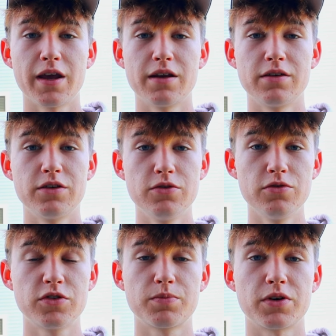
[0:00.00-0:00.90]
and
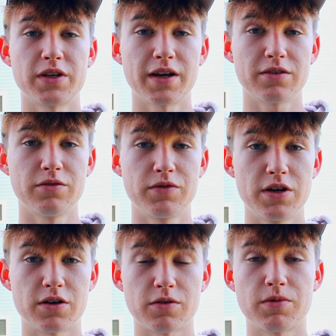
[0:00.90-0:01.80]
use protective
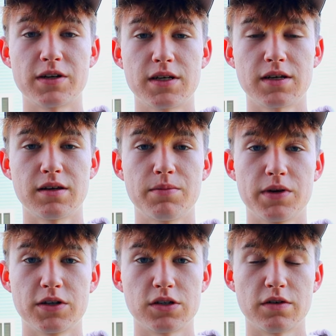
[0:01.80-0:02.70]
gear when taking a
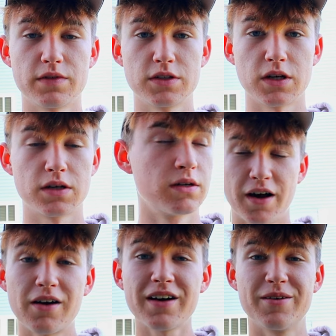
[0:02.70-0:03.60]
picture of the sun.
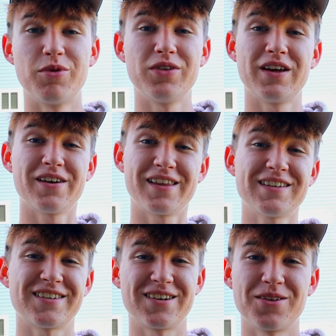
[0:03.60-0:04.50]
All right, well now that
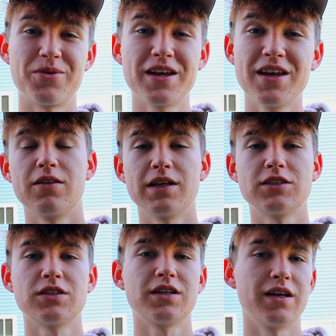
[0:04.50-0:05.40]
that's out of the way,
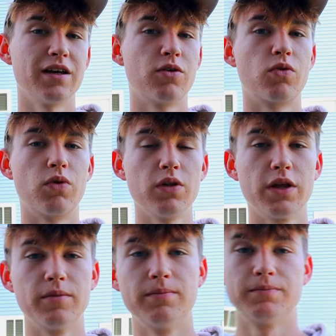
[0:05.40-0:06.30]
let's get rolling.